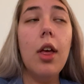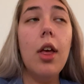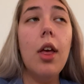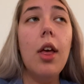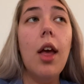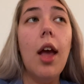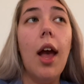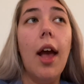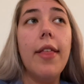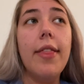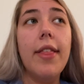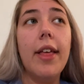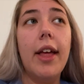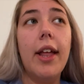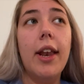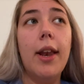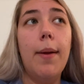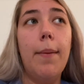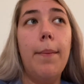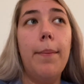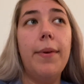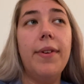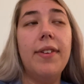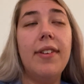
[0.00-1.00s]
And then
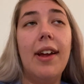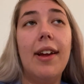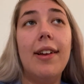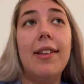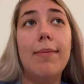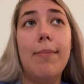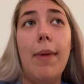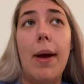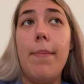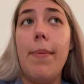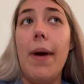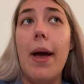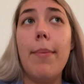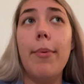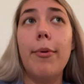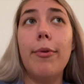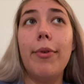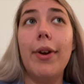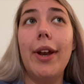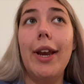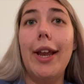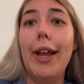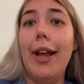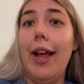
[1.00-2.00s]
besides my Bible
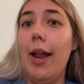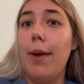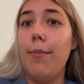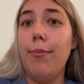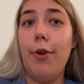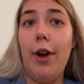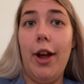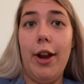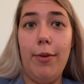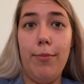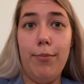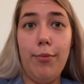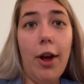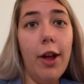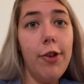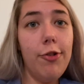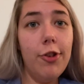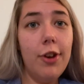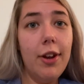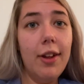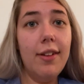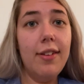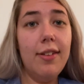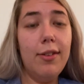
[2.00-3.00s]
reading and Pride and
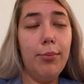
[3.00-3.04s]
Prejudice,